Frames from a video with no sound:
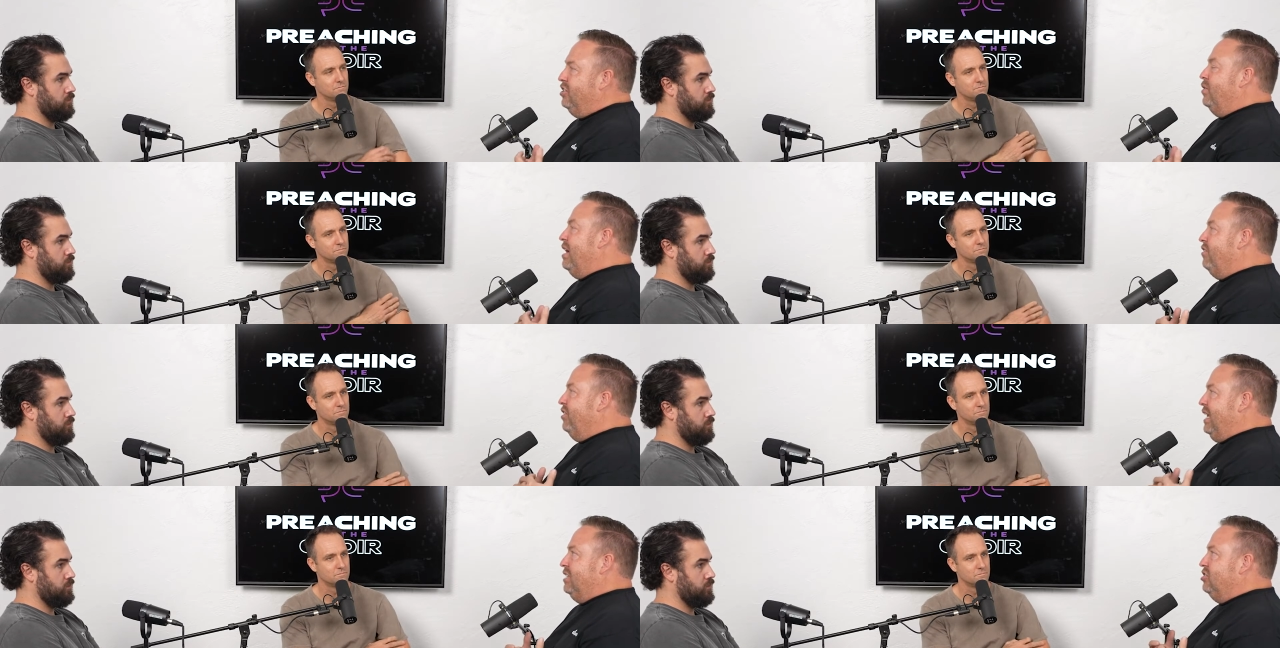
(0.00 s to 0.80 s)
Speaker 1: I don't
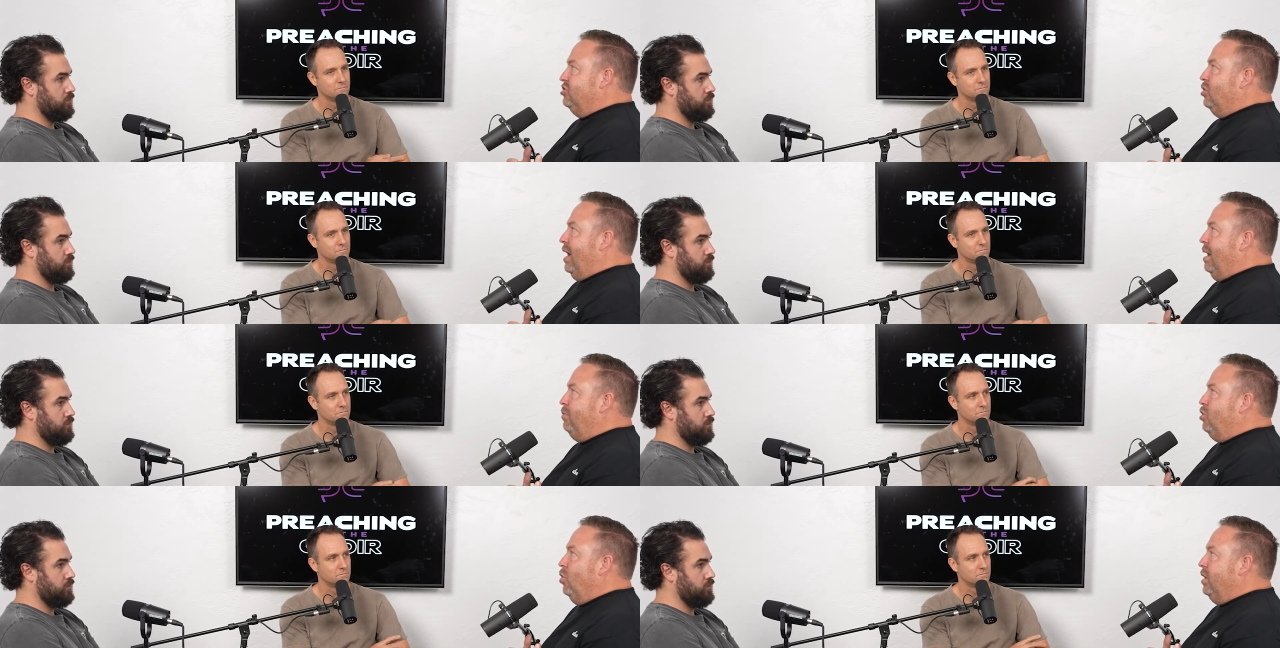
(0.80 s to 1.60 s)
have all the answers. So
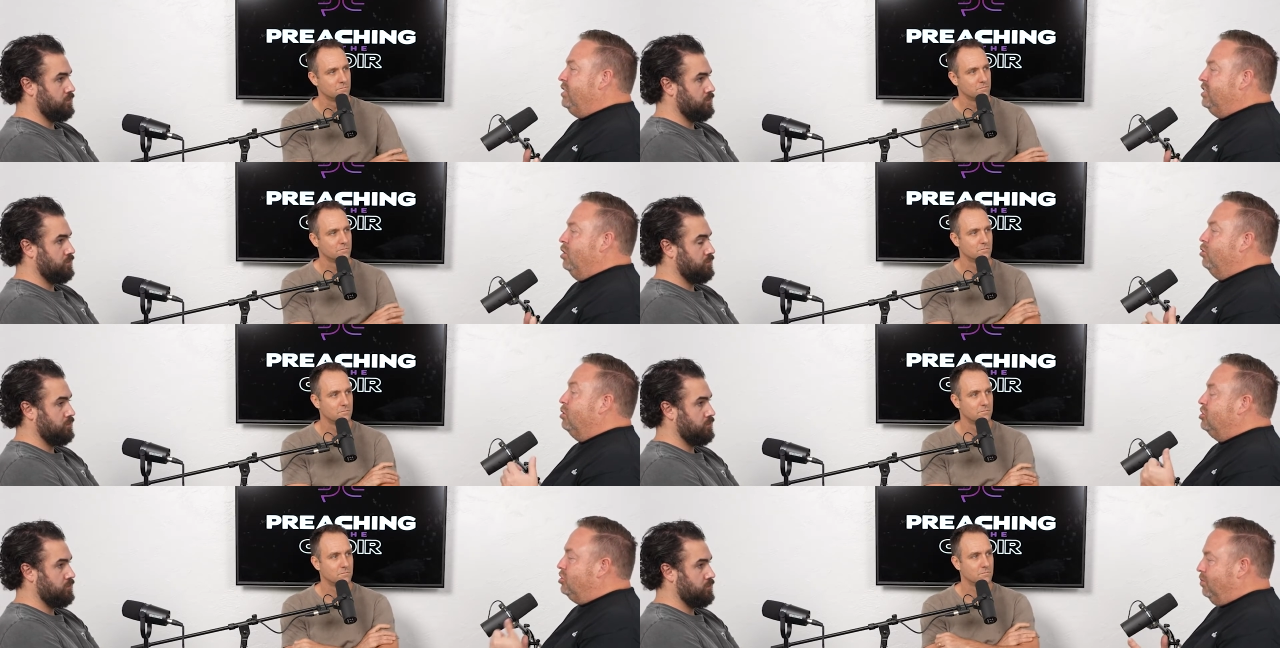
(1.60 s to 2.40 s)
I'm going to go
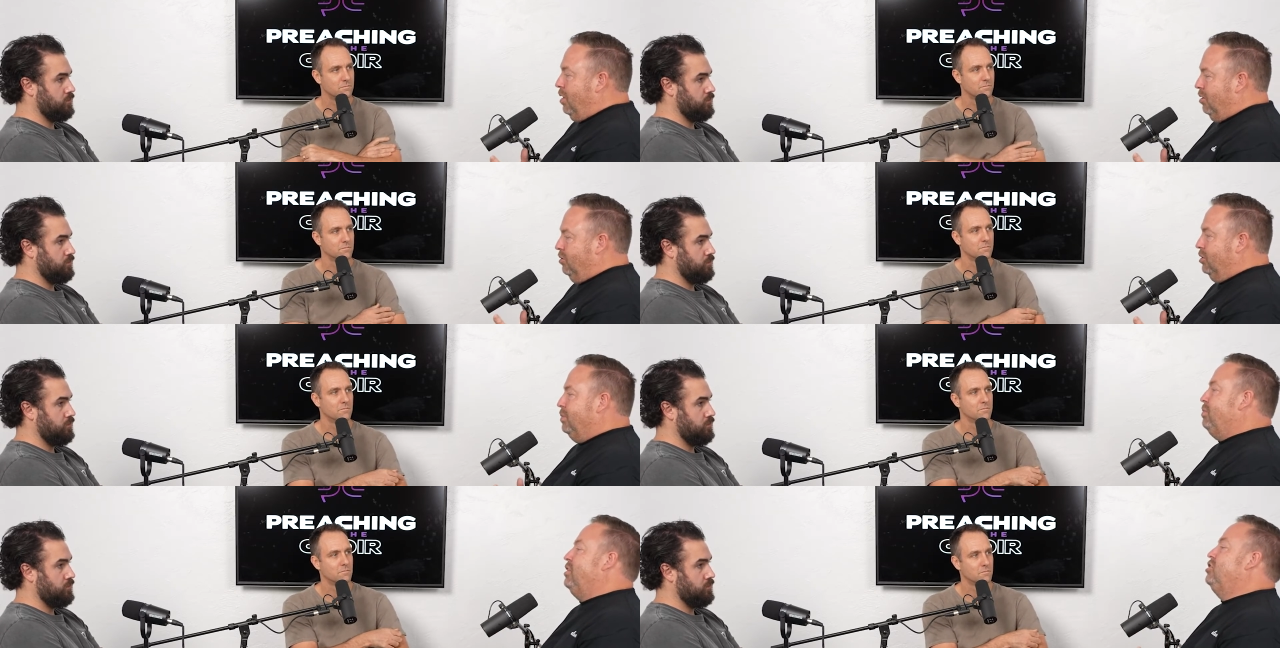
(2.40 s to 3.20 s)
to a small group.